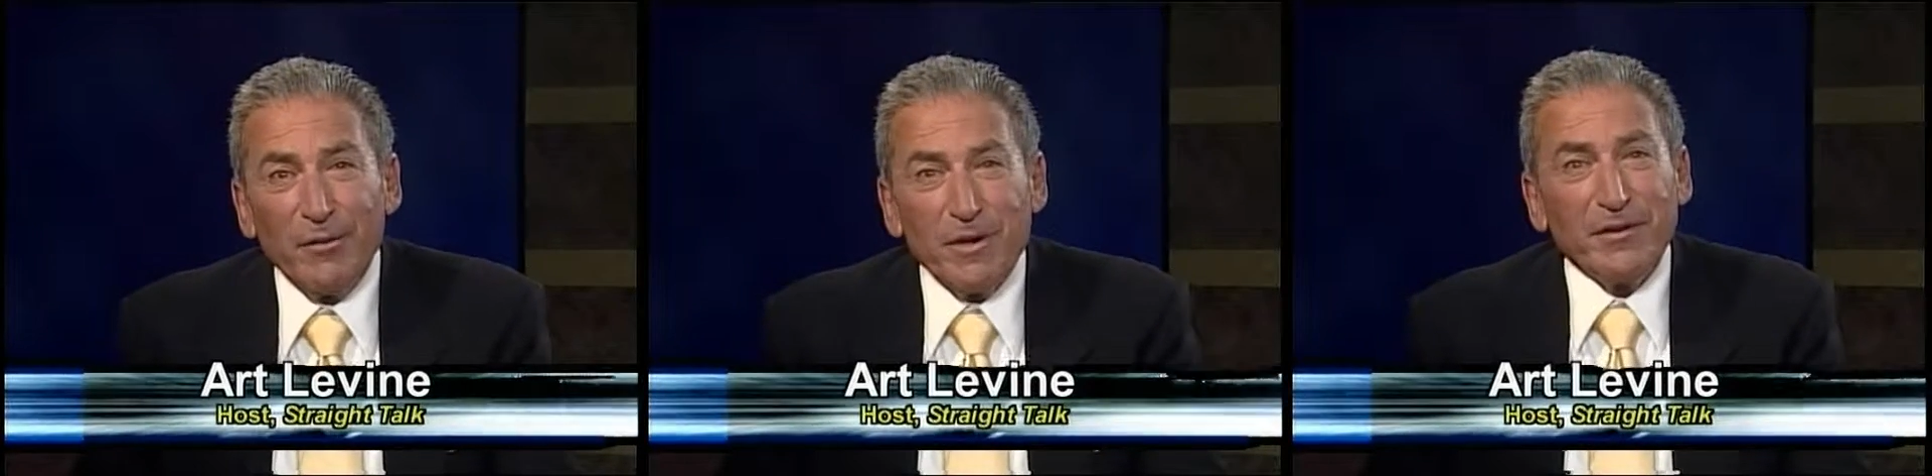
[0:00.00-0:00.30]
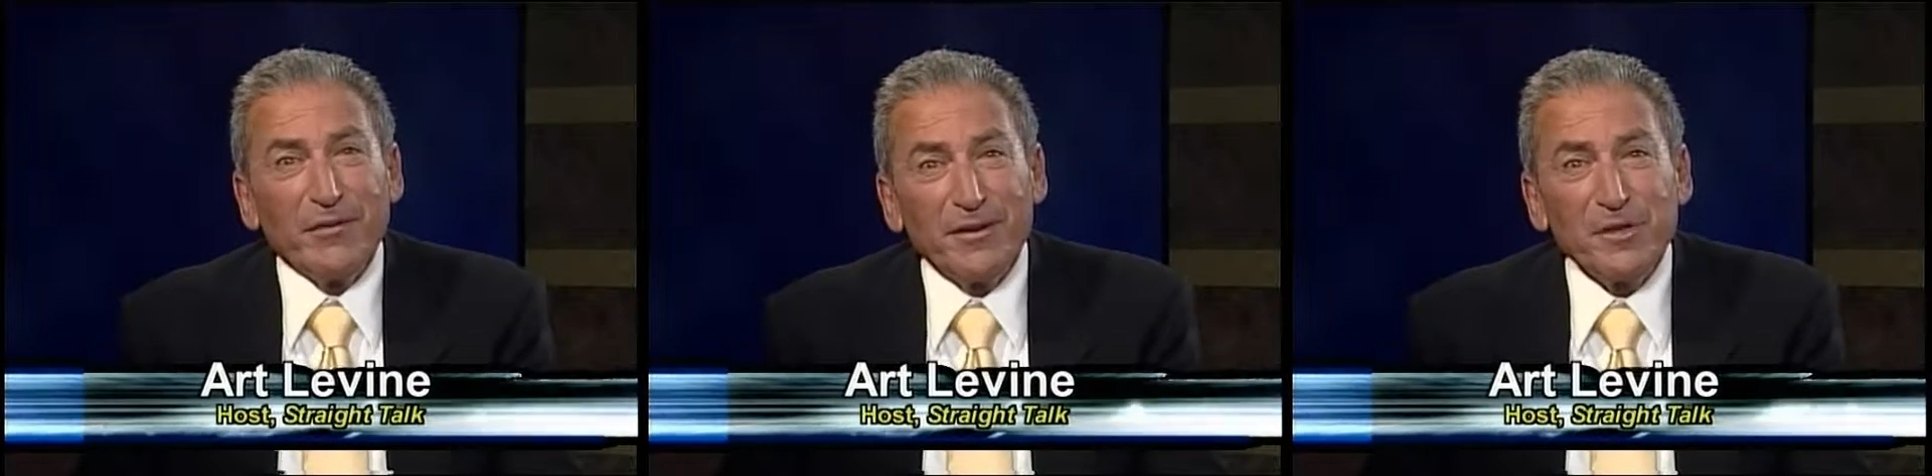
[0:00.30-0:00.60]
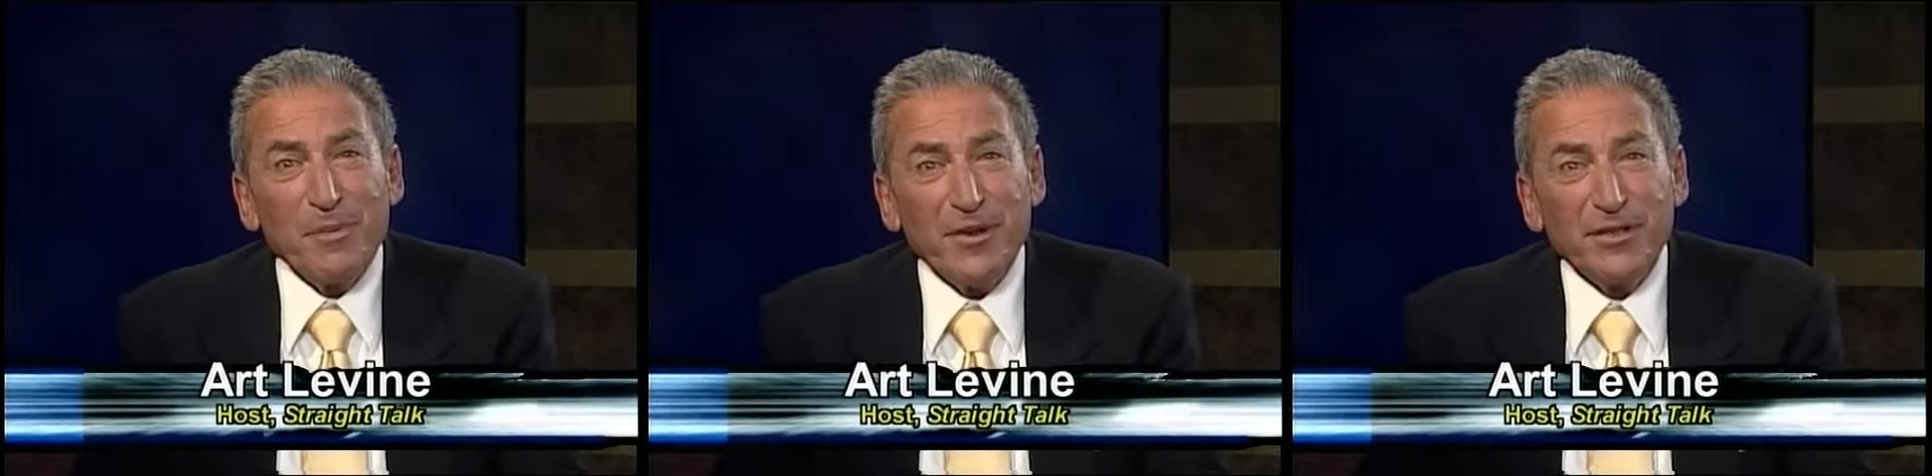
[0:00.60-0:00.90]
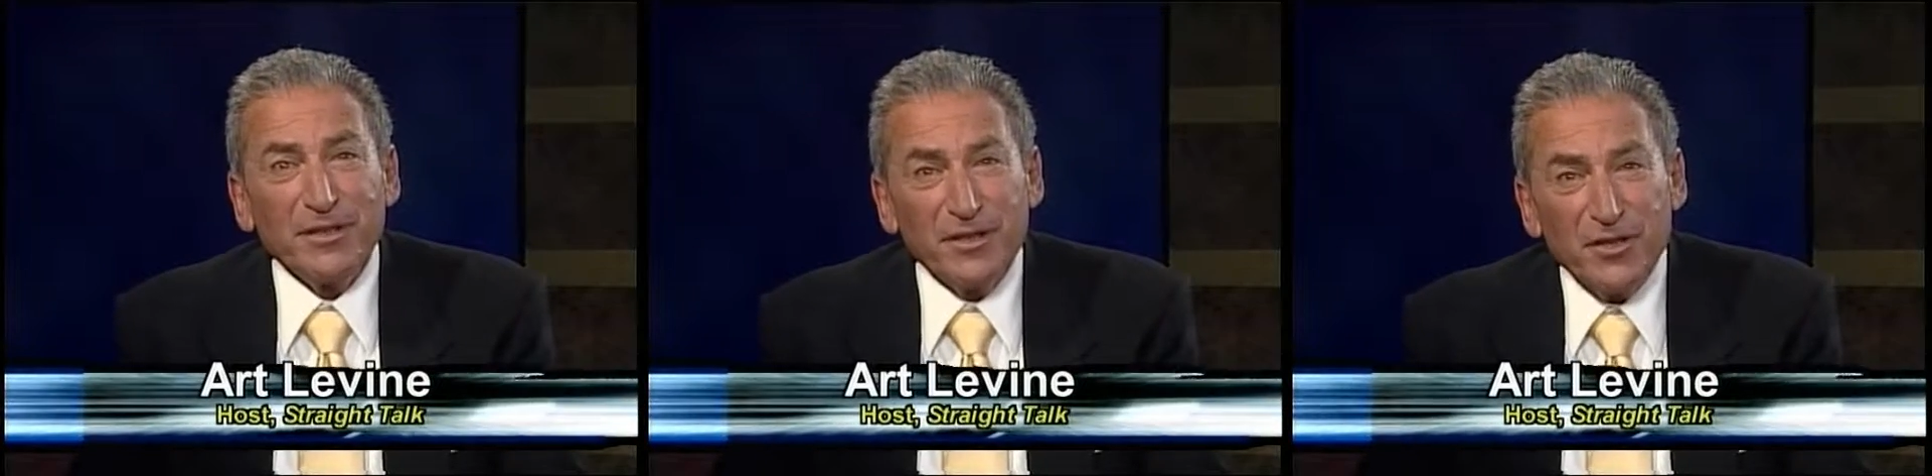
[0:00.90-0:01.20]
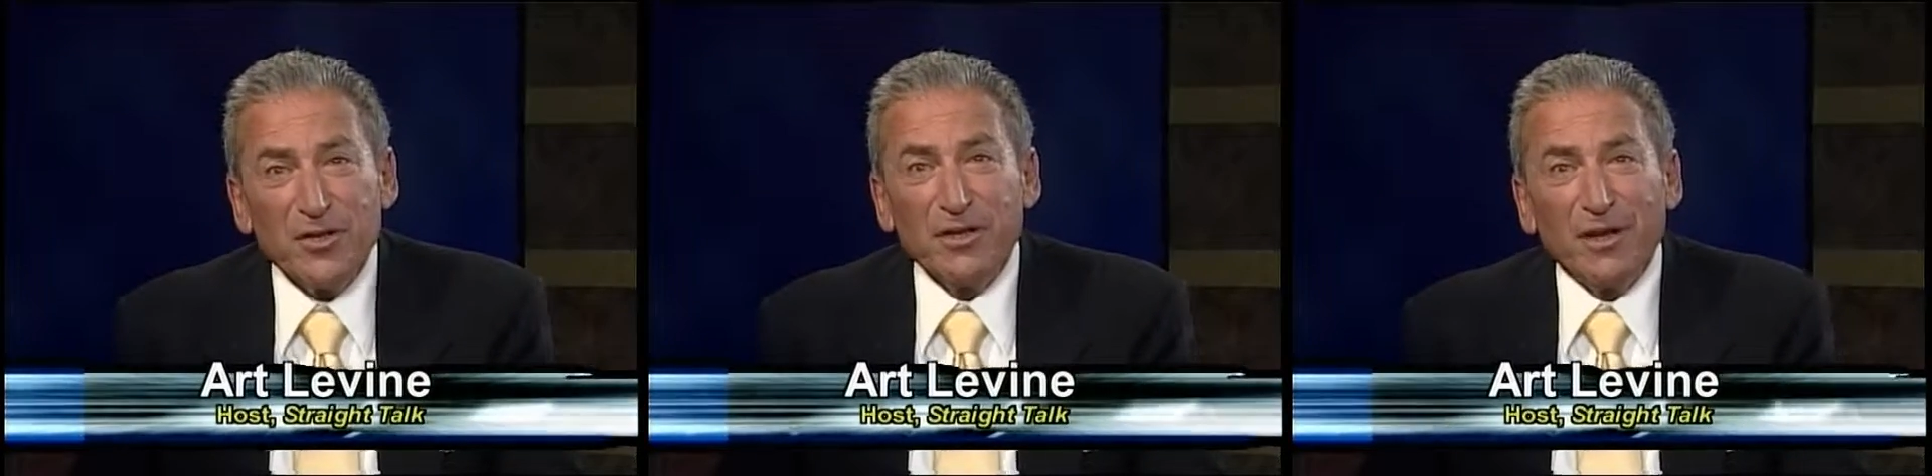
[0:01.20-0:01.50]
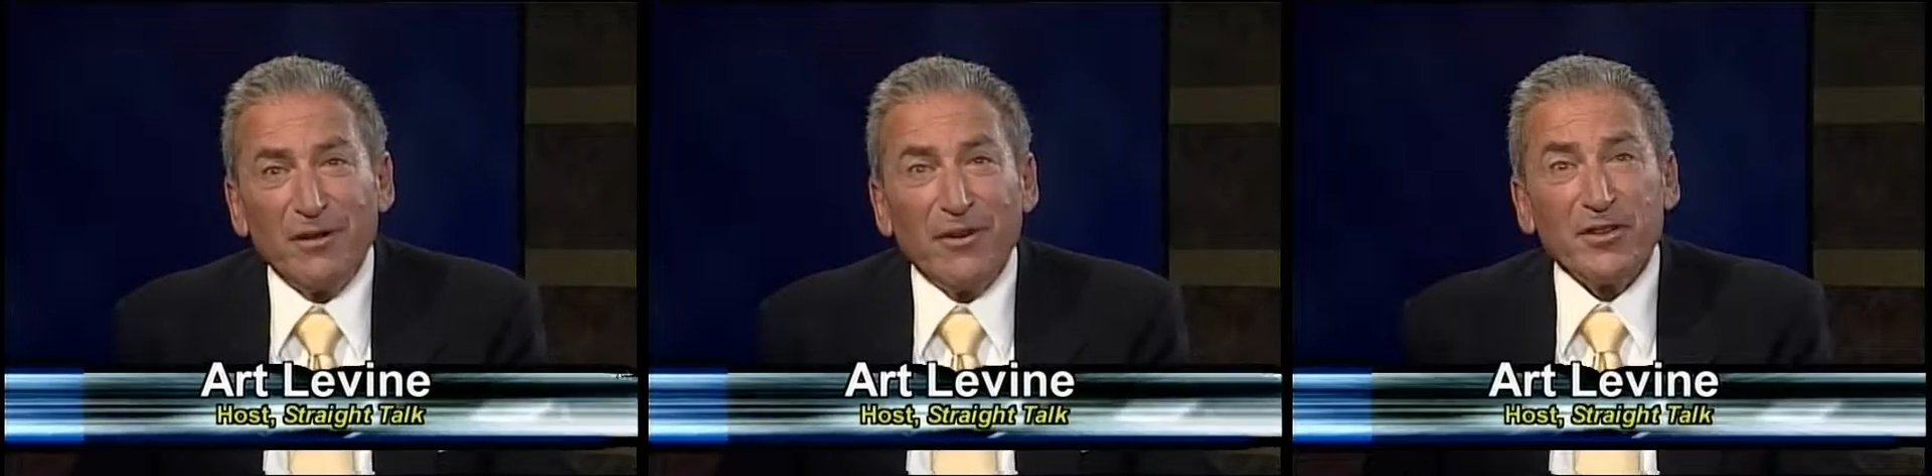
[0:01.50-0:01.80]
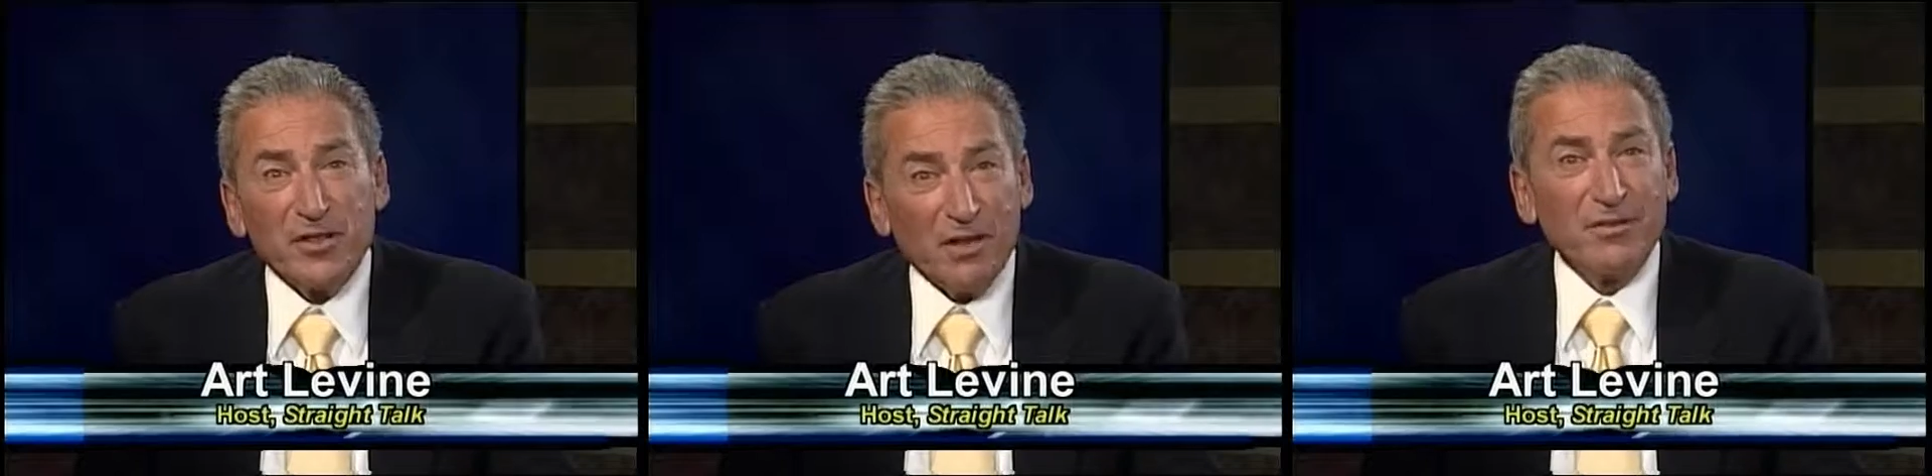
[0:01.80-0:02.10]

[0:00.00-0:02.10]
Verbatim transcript: We have a very special edition of our show